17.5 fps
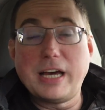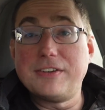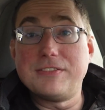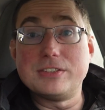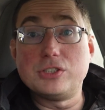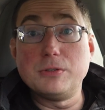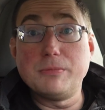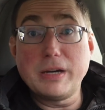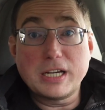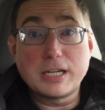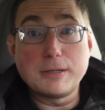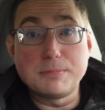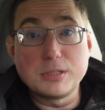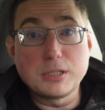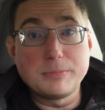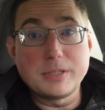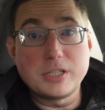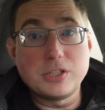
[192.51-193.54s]
having to back up a
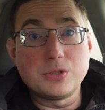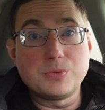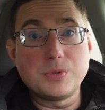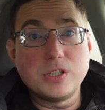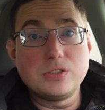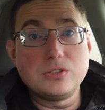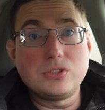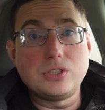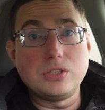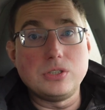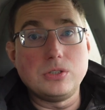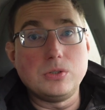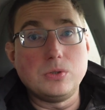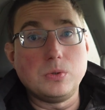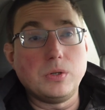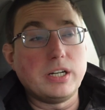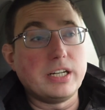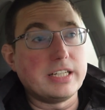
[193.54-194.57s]
little bit on the road
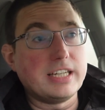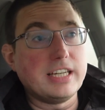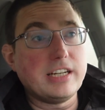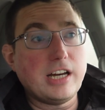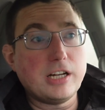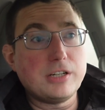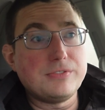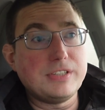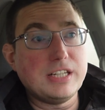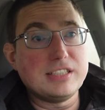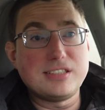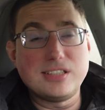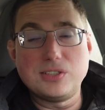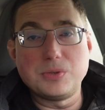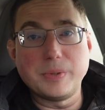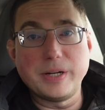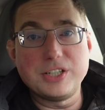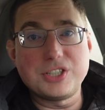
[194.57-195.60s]
to get out of that
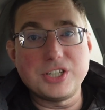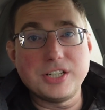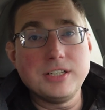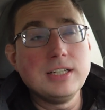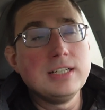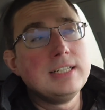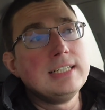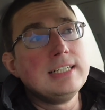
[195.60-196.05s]
situation.